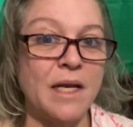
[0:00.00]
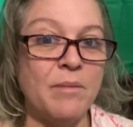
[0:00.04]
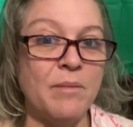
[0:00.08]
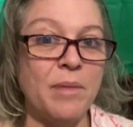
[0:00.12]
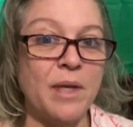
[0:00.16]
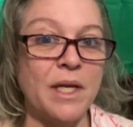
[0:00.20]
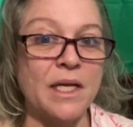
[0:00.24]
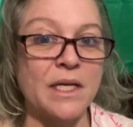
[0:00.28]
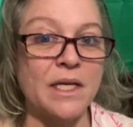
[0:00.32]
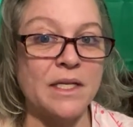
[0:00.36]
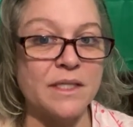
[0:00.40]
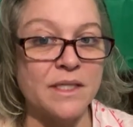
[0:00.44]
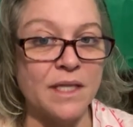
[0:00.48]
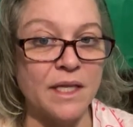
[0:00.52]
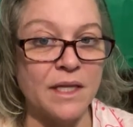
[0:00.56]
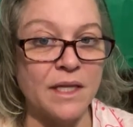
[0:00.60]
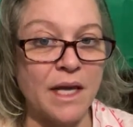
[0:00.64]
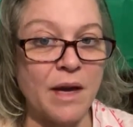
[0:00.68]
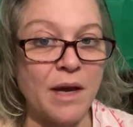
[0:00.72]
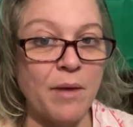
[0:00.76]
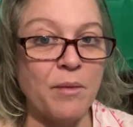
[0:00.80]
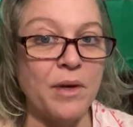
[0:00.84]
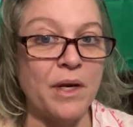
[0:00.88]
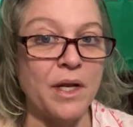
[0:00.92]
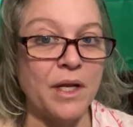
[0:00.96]
because then
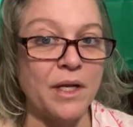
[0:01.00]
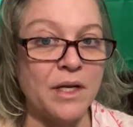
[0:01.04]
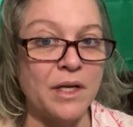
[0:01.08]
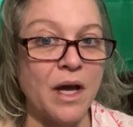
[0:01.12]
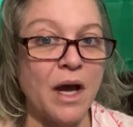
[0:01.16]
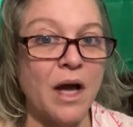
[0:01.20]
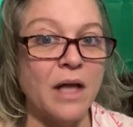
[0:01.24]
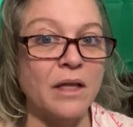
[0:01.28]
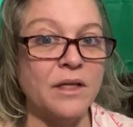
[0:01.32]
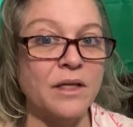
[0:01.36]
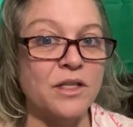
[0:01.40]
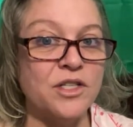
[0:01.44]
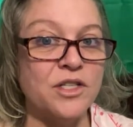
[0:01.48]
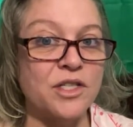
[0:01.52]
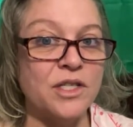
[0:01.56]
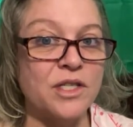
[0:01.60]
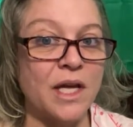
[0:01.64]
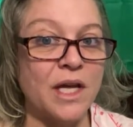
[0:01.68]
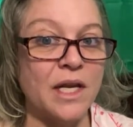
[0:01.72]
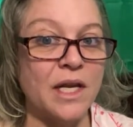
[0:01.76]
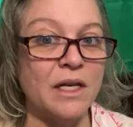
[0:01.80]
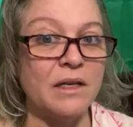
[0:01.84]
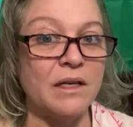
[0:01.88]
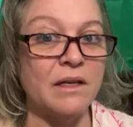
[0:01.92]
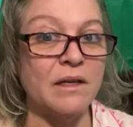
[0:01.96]
that would acknowledge
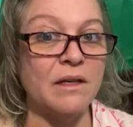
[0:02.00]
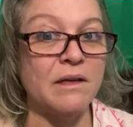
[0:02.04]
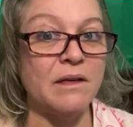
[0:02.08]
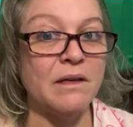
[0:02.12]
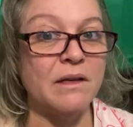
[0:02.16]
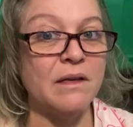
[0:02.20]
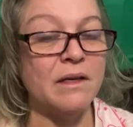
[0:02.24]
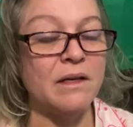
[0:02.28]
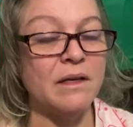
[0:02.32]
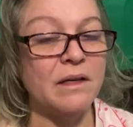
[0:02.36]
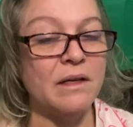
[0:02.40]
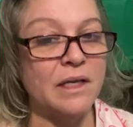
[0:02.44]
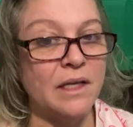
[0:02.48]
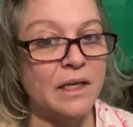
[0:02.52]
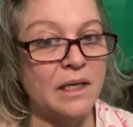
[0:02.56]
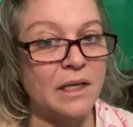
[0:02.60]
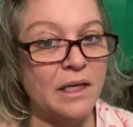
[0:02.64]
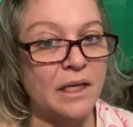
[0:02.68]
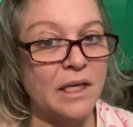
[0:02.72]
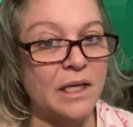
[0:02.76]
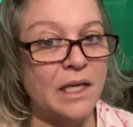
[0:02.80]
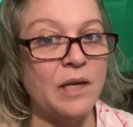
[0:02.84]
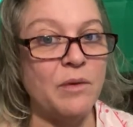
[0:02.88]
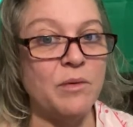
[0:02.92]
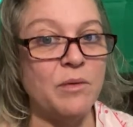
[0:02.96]
that
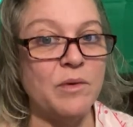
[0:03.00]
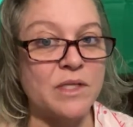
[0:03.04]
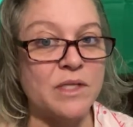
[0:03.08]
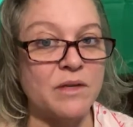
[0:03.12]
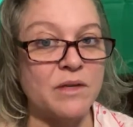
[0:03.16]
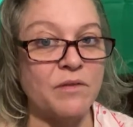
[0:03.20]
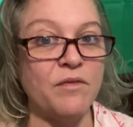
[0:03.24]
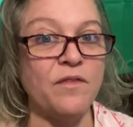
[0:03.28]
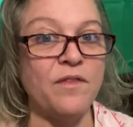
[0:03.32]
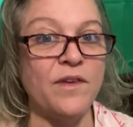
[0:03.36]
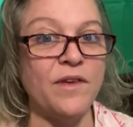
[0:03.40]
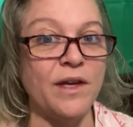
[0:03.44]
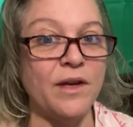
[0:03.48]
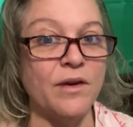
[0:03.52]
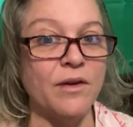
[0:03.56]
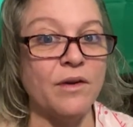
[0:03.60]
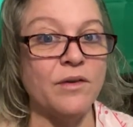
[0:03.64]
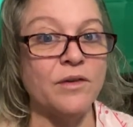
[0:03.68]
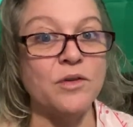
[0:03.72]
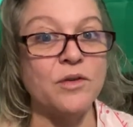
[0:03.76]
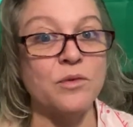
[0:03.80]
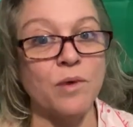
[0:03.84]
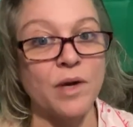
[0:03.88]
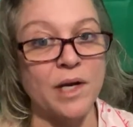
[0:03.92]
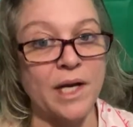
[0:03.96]
he was in fear
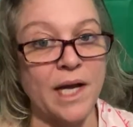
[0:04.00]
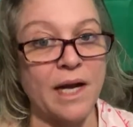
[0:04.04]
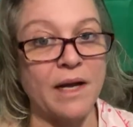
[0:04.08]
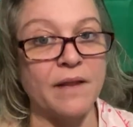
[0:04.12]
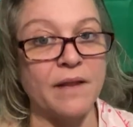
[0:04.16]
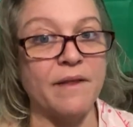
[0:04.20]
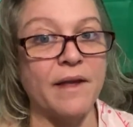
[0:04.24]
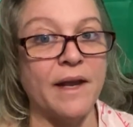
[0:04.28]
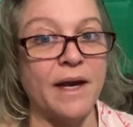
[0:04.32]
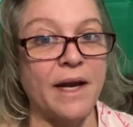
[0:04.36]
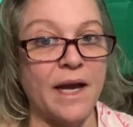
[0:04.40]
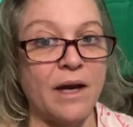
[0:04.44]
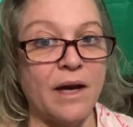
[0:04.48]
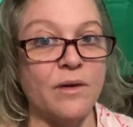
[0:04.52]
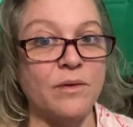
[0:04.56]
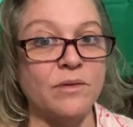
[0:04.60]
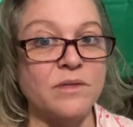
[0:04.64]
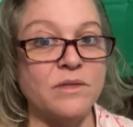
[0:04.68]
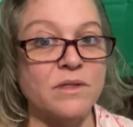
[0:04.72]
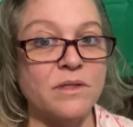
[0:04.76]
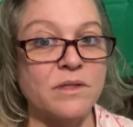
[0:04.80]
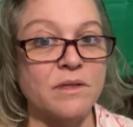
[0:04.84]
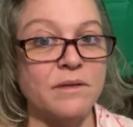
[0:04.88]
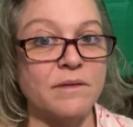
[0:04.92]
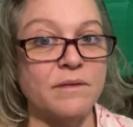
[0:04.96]
to run out of that
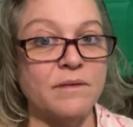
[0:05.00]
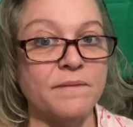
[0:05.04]
house.